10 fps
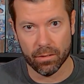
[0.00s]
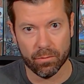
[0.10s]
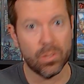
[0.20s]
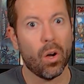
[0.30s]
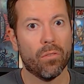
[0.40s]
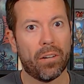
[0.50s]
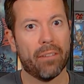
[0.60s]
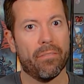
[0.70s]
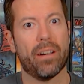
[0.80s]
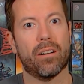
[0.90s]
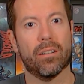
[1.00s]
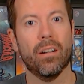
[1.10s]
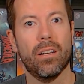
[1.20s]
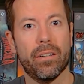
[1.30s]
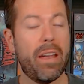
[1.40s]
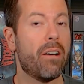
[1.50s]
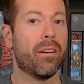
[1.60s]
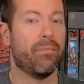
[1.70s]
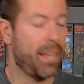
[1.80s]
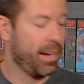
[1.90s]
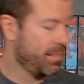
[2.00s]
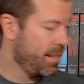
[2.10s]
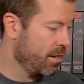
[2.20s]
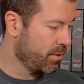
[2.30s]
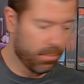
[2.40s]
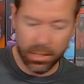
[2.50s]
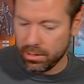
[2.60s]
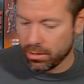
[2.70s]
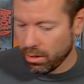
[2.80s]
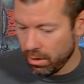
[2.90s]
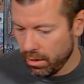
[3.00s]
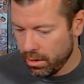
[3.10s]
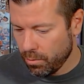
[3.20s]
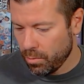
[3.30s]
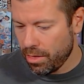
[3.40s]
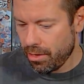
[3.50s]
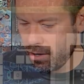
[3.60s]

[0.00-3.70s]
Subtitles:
resolve kind of their narrative text there. So I'm going to start with